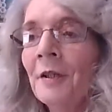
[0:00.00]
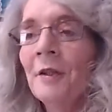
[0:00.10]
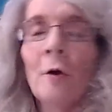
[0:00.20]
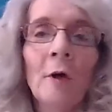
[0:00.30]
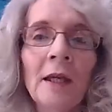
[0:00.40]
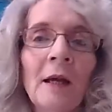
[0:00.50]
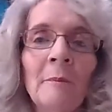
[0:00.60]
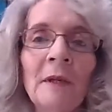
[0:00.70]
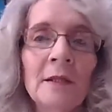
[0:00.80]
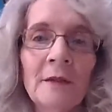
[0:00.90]
going
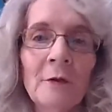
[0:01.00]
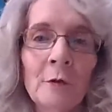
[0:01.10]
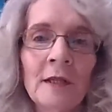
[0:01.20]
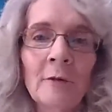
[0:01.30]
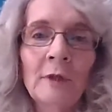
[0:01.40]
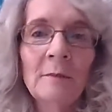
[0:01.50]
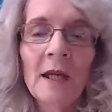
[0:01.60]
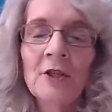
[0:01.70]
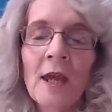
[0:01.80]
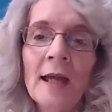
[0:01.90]
up, because of course I read my
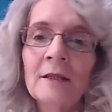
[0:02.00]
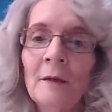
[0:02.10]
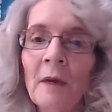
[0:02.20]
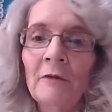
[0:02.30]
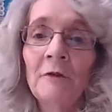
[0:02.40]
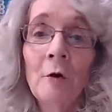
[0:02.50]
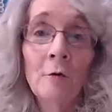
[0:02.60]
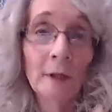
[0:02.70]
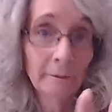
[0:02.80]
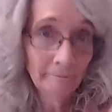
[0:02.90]
chat on my
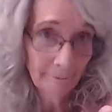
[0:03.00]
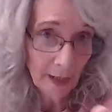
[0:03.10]
phone and